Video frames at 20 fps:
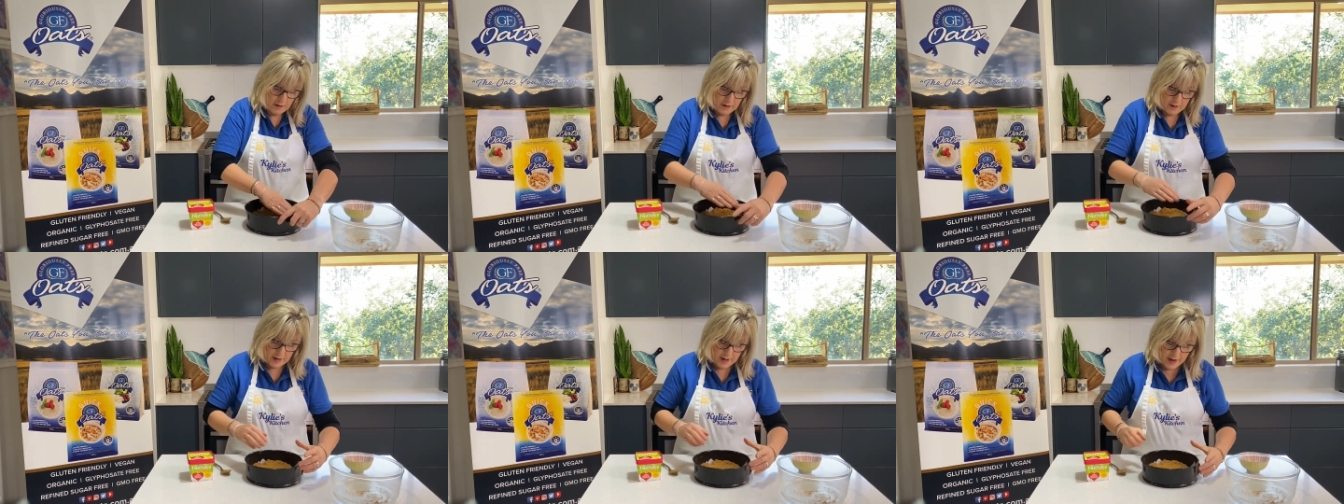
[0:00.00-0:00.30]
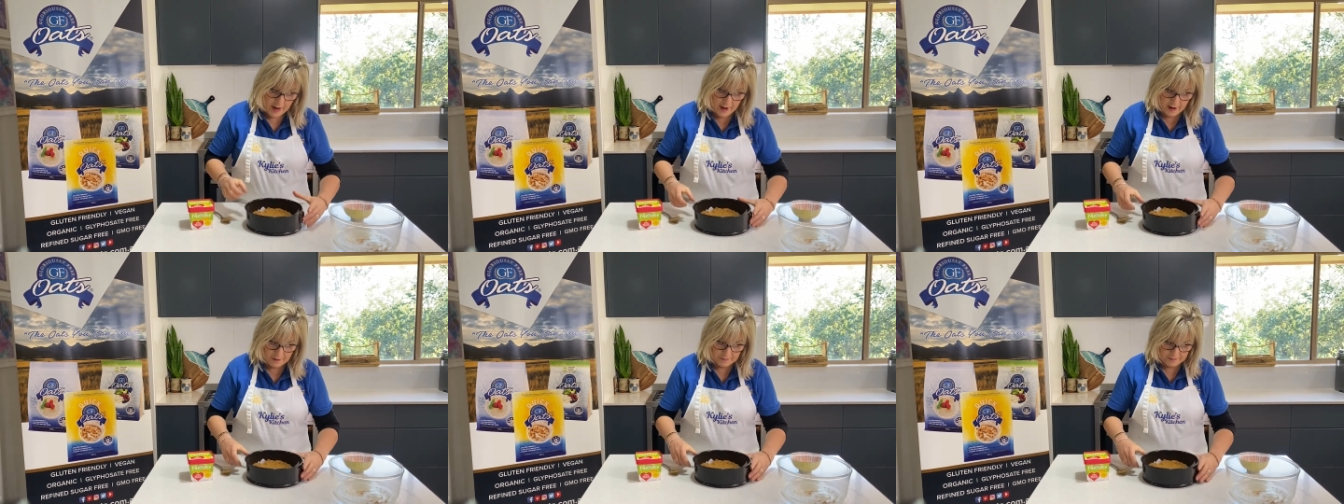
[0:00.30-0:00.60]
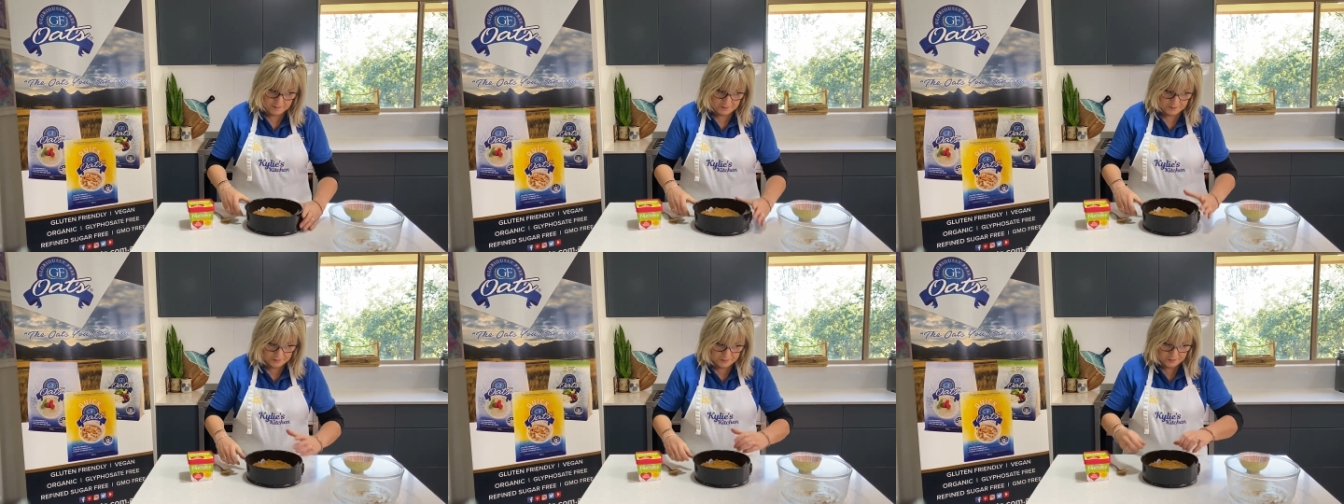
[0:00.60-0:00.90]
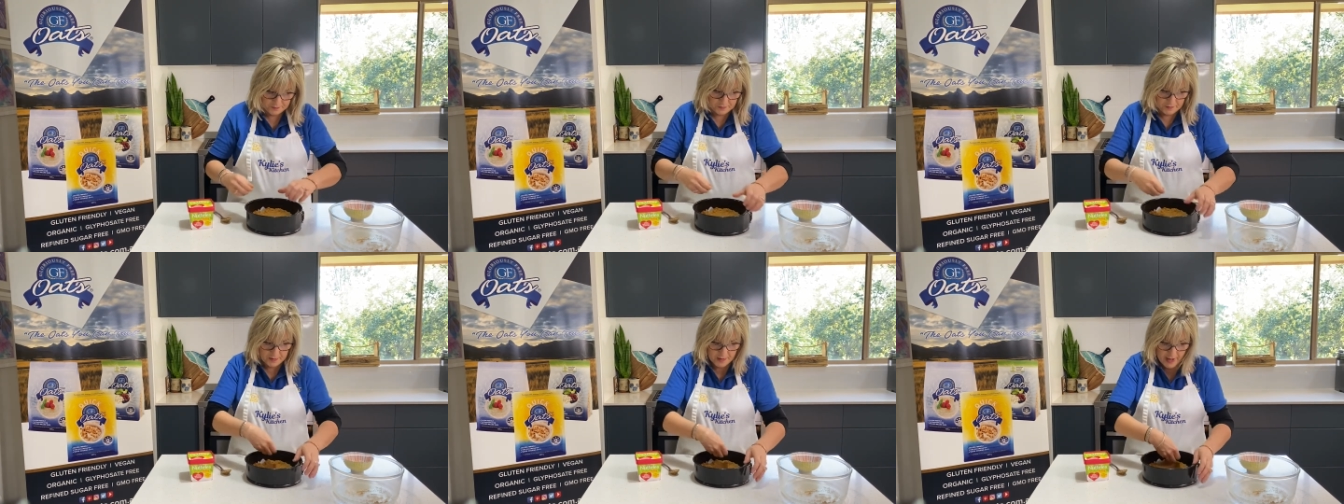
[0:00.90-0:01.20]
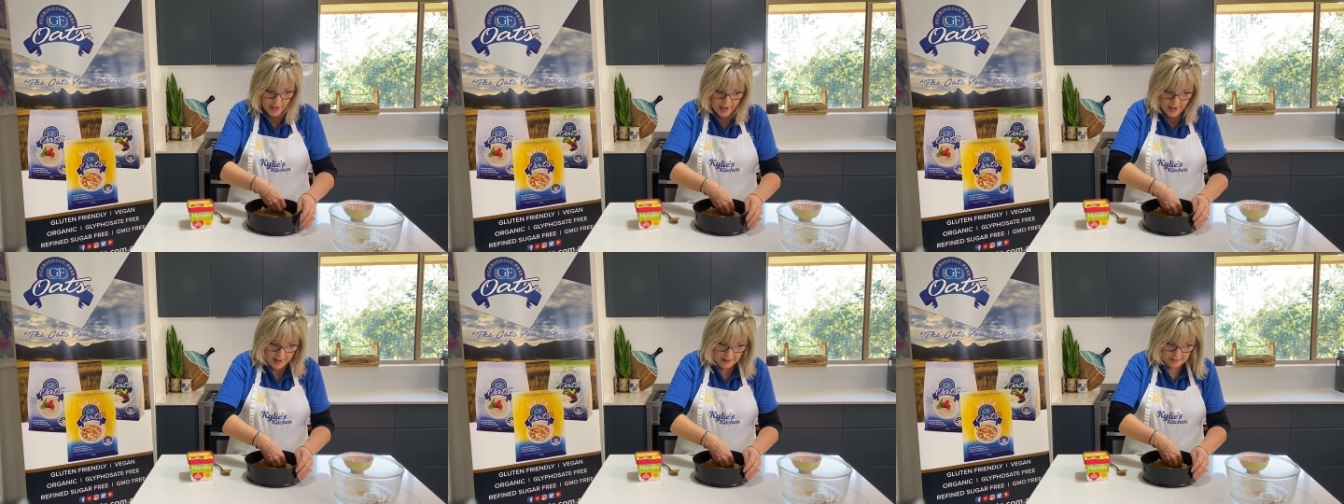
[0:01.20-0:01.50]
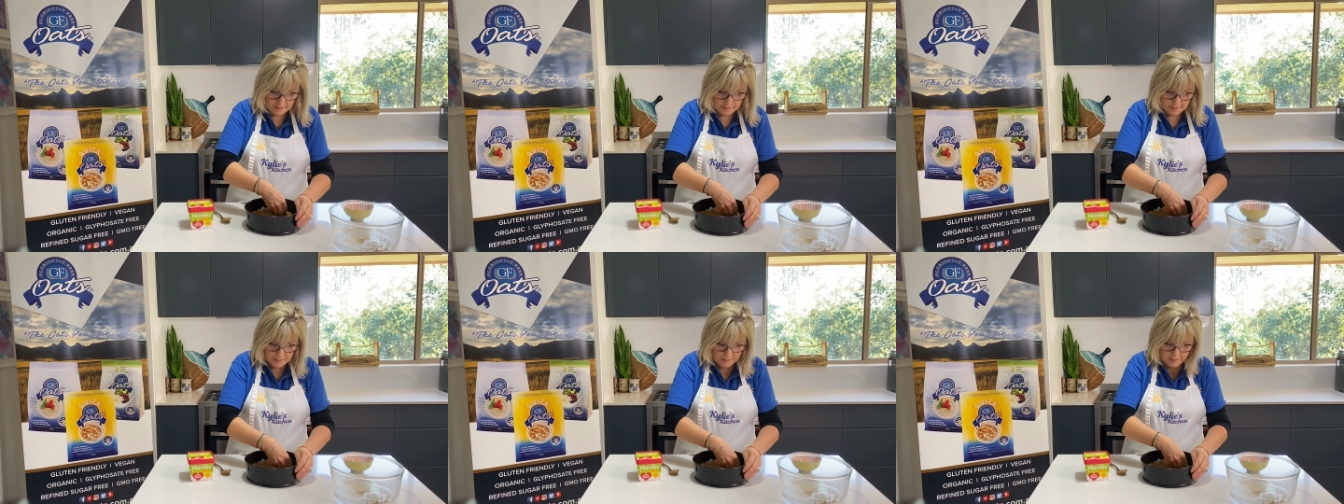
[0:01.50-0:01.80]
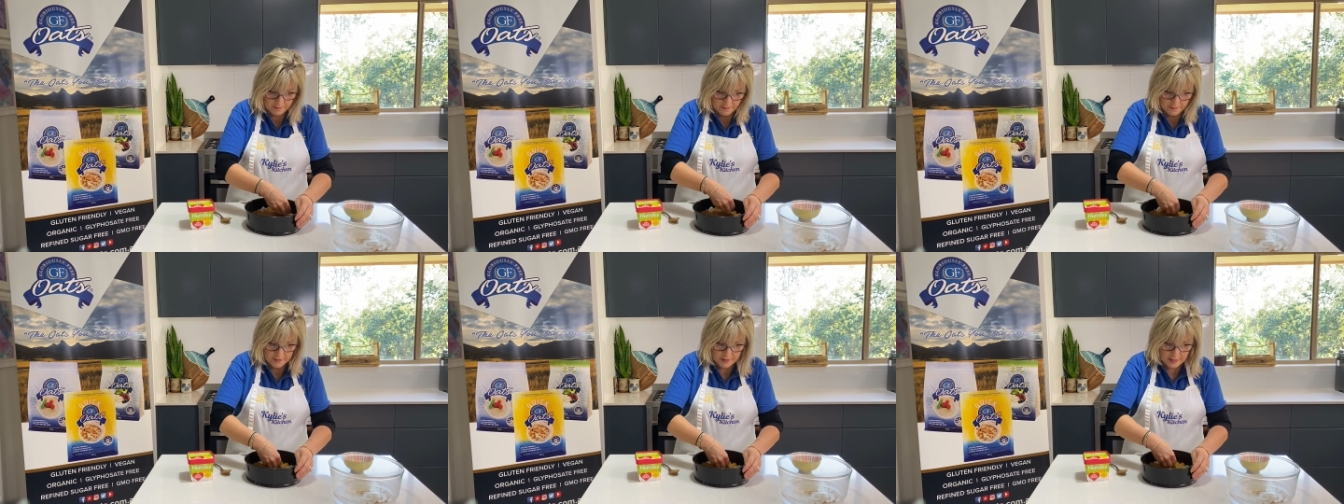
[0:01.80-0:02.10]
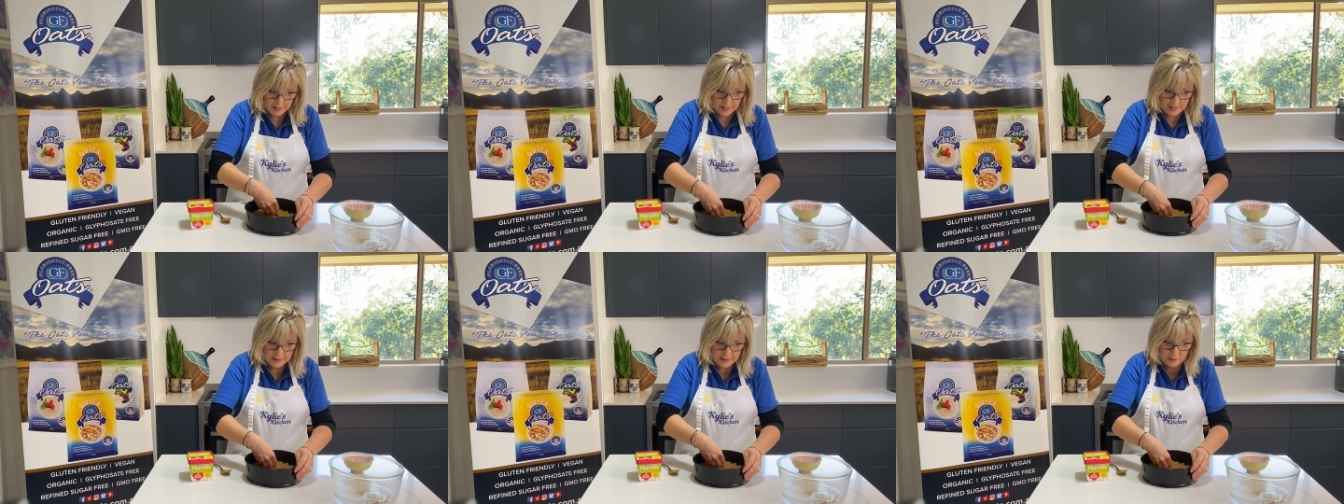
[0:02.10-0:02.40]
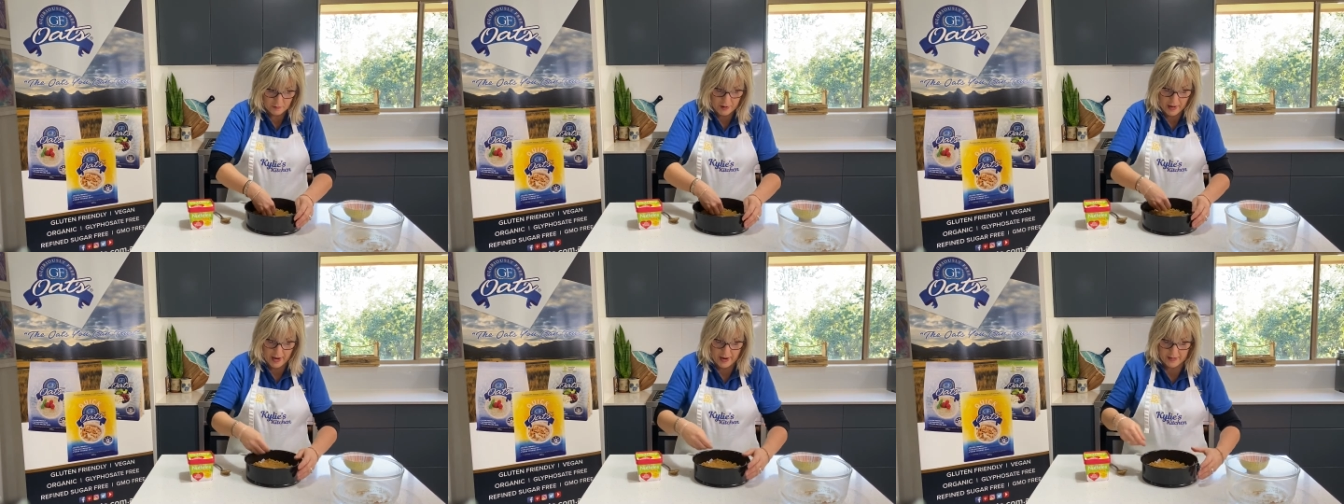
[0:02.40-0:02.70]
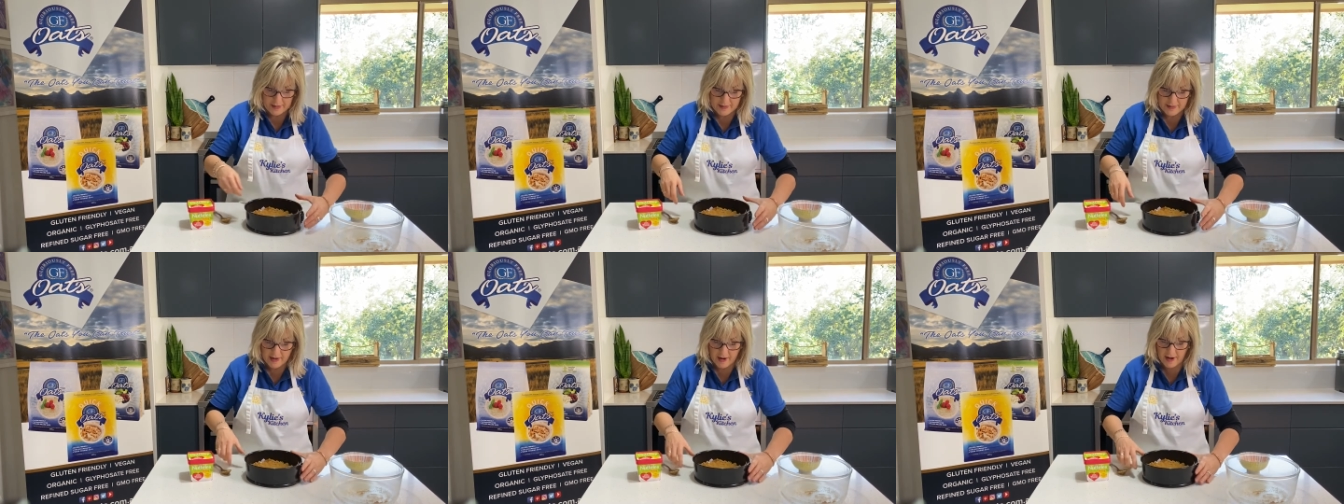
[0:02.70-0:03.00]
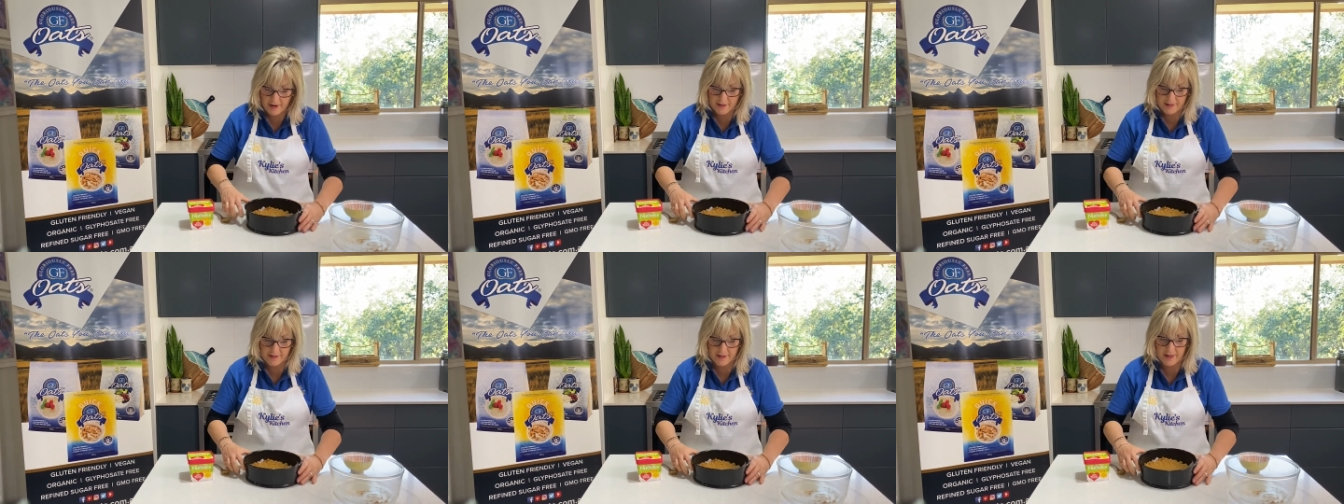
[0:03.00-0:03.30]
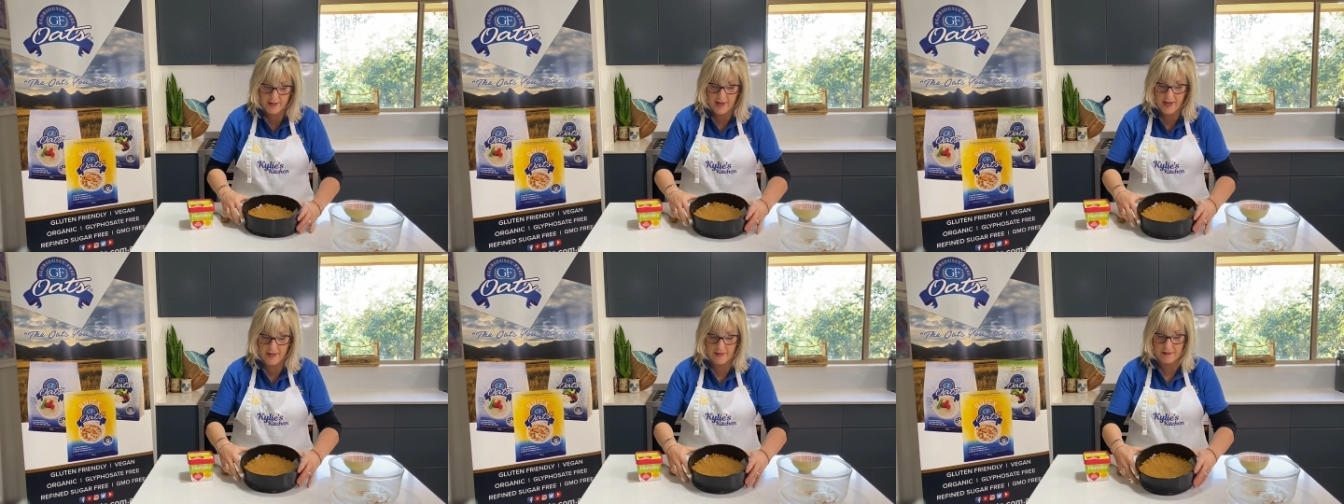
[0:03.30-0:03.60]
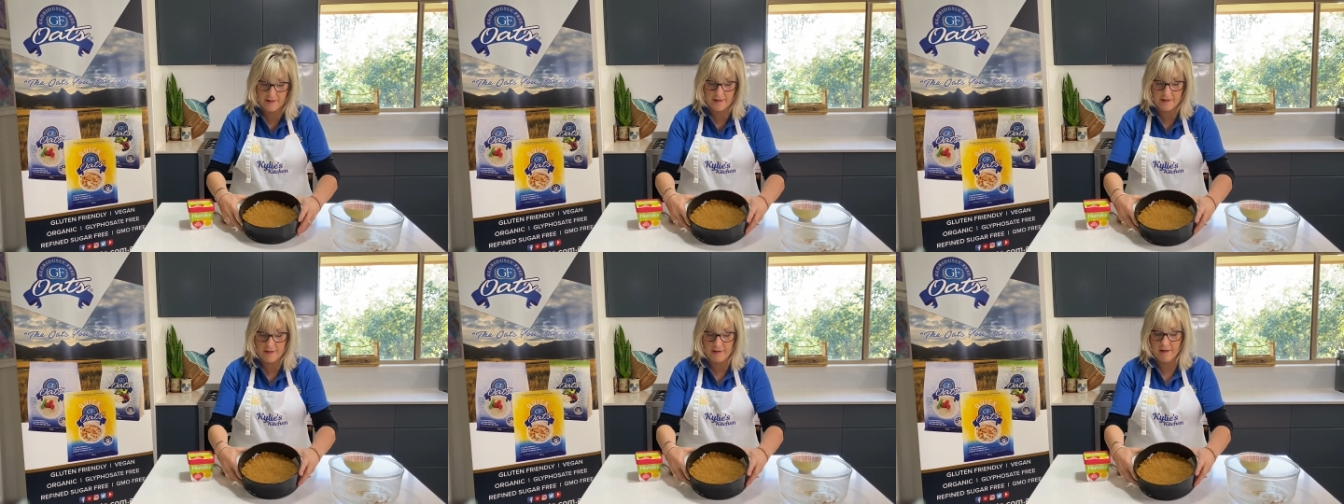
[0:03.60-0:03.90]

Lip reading: Now, that is about as hard as it gets.